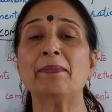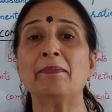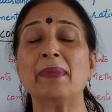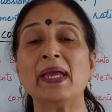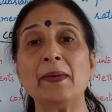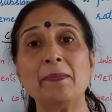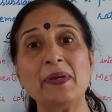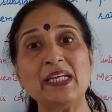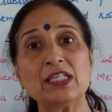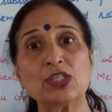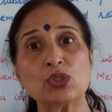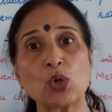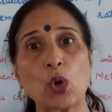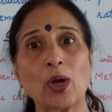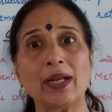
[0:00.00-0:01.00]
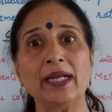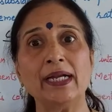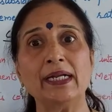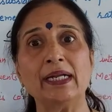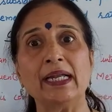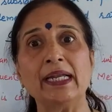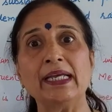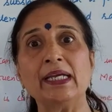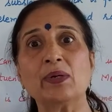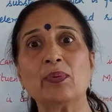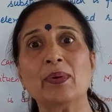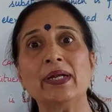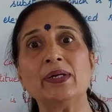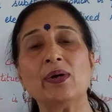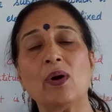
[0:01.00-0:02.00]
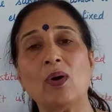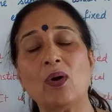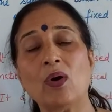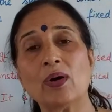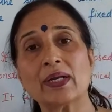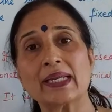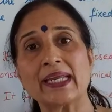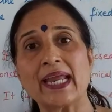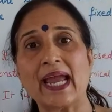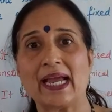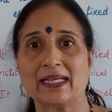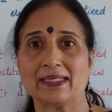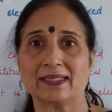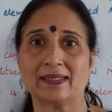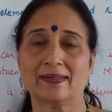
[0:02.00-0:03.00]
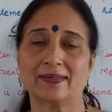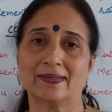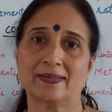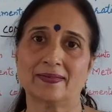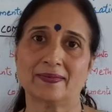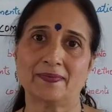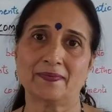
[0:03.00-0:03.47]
may be solid, liquid, or gases.